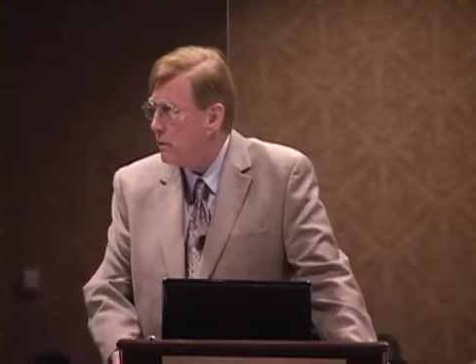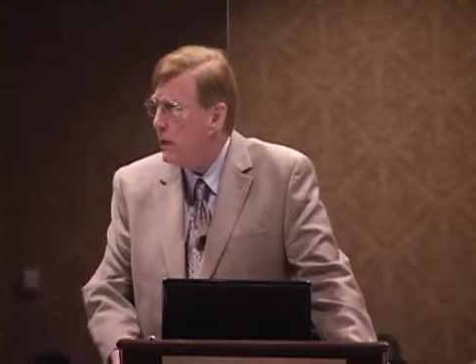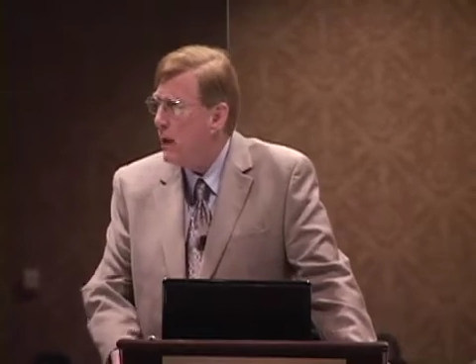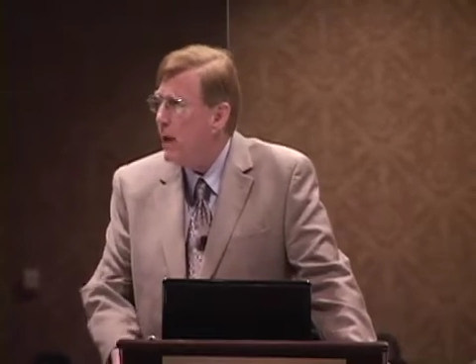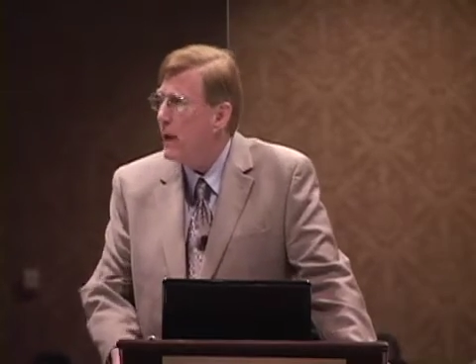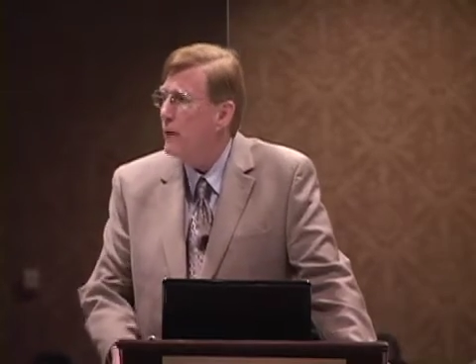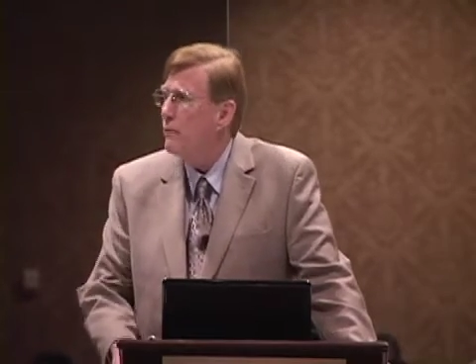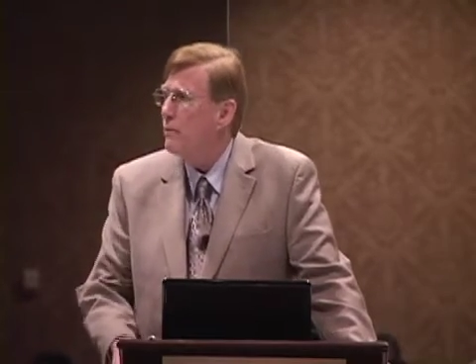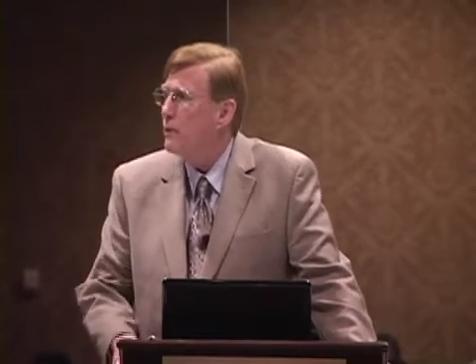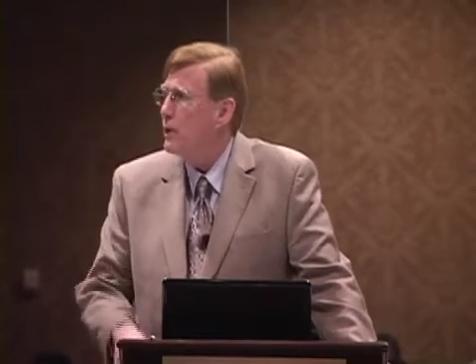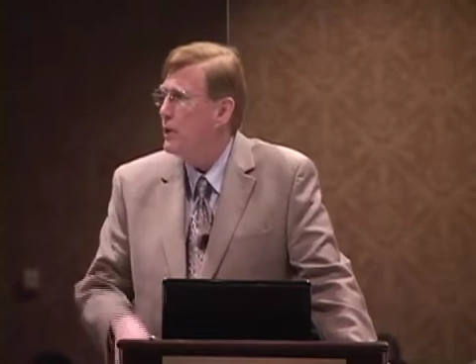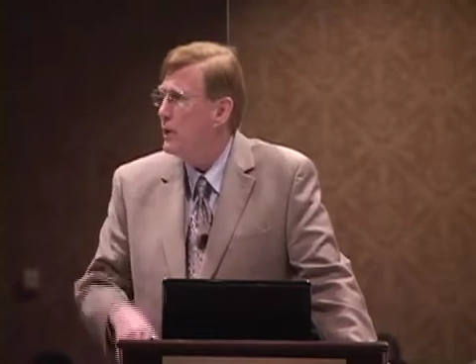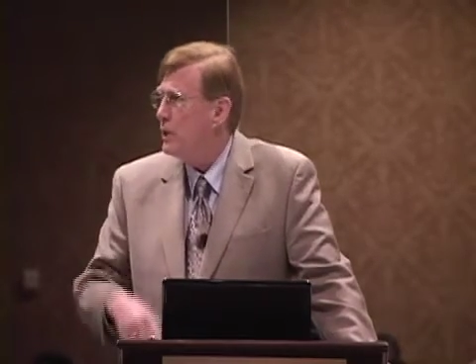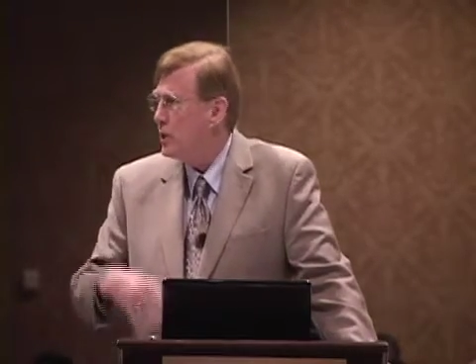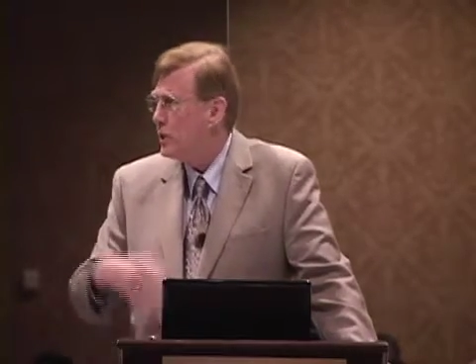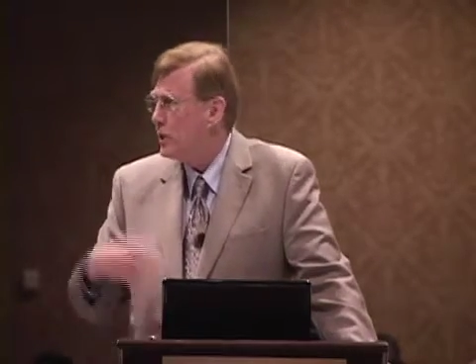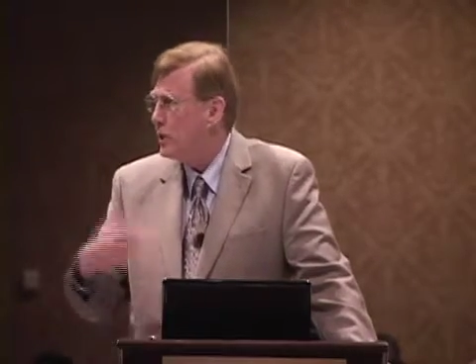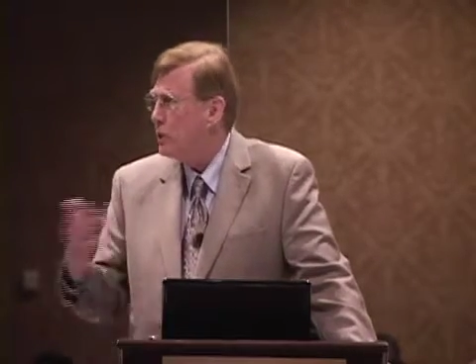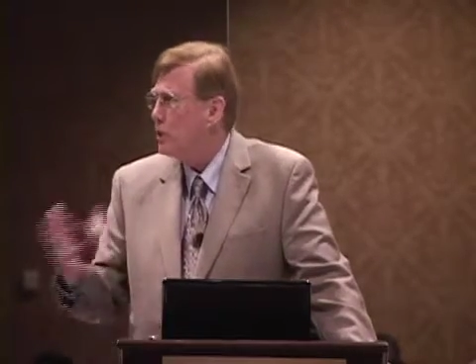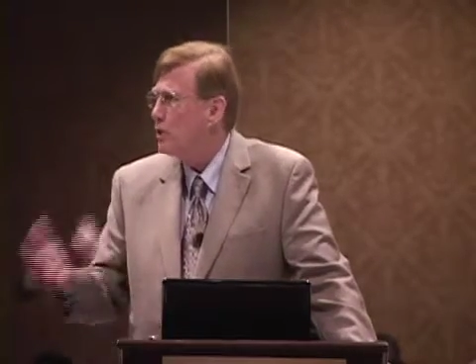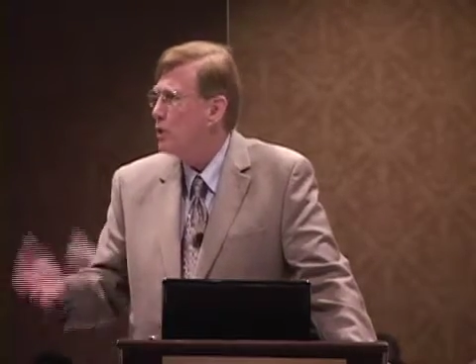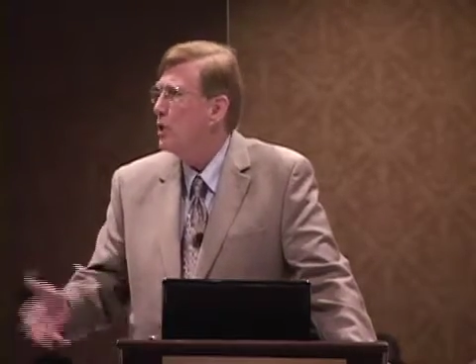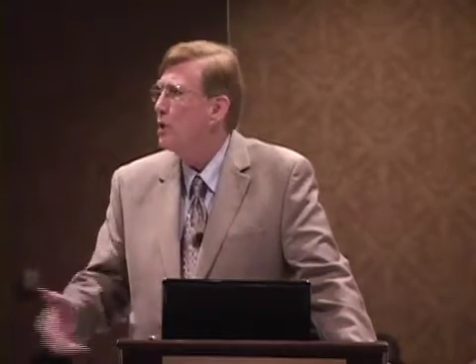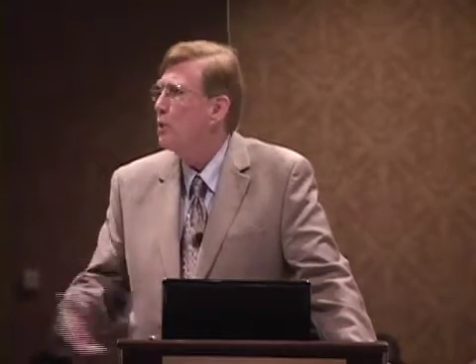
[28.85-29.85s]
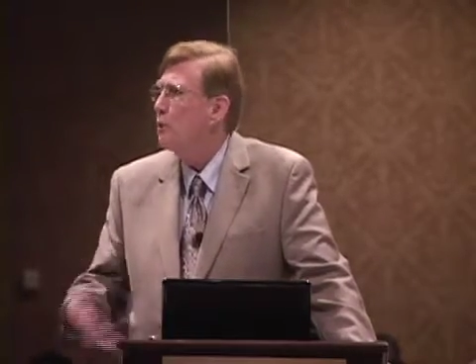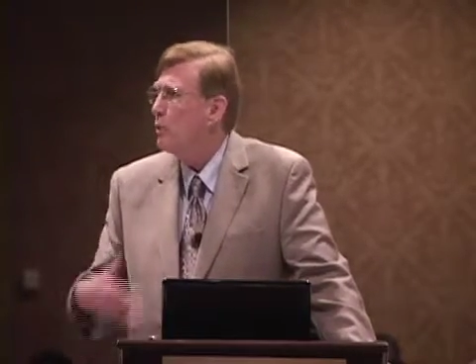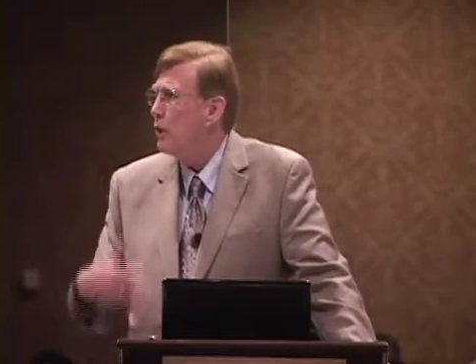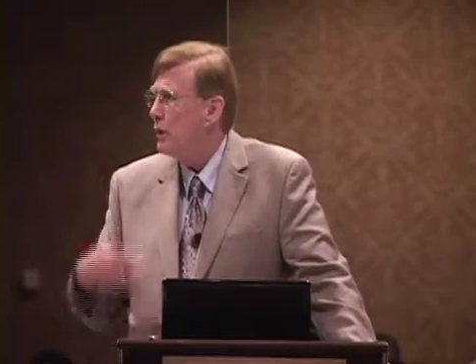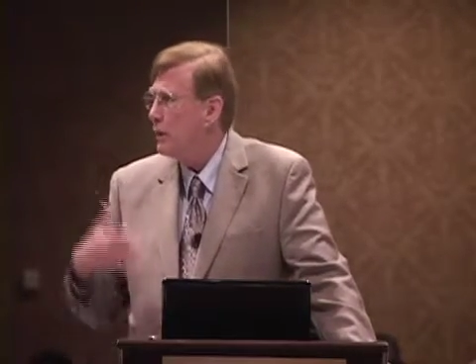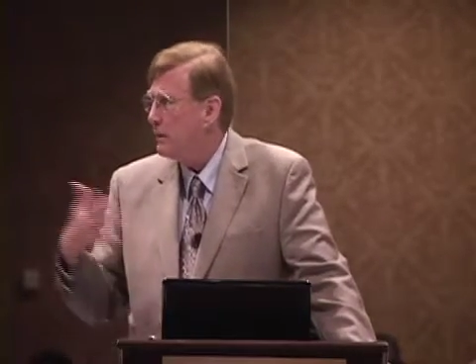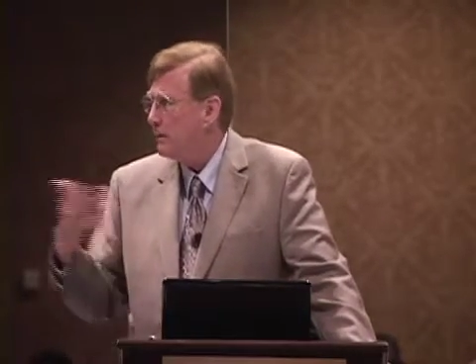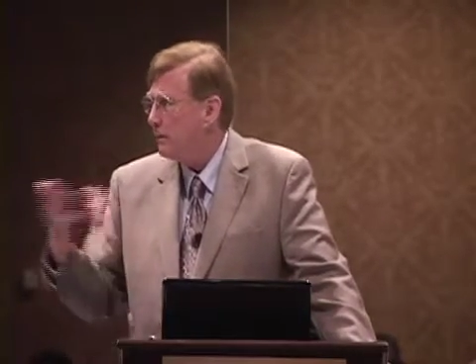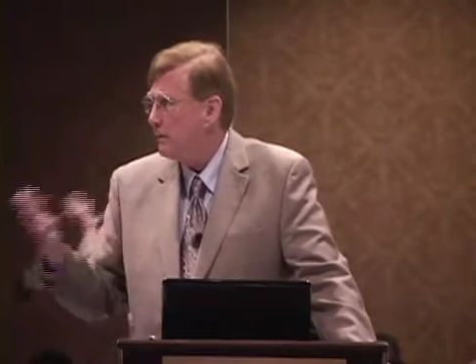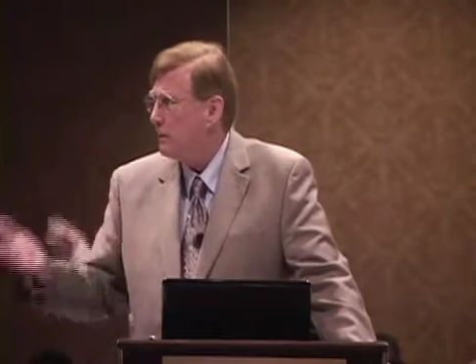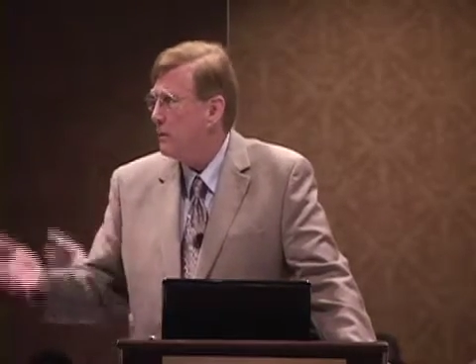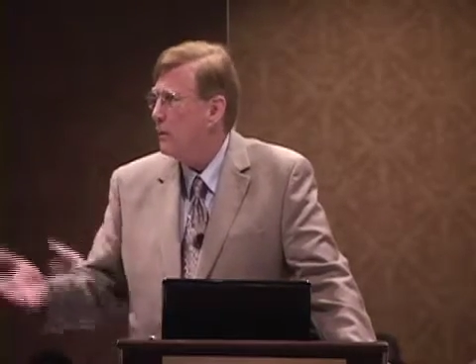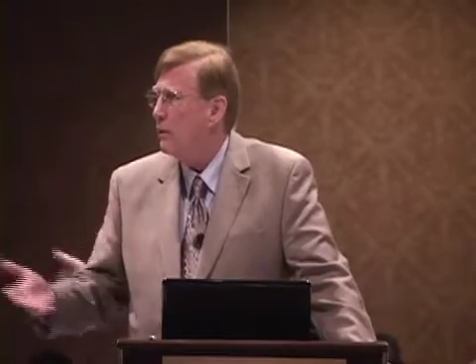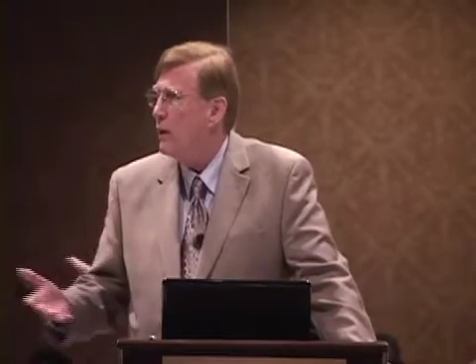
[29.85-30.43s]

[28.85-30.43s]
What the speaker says: a lot of conditions on what,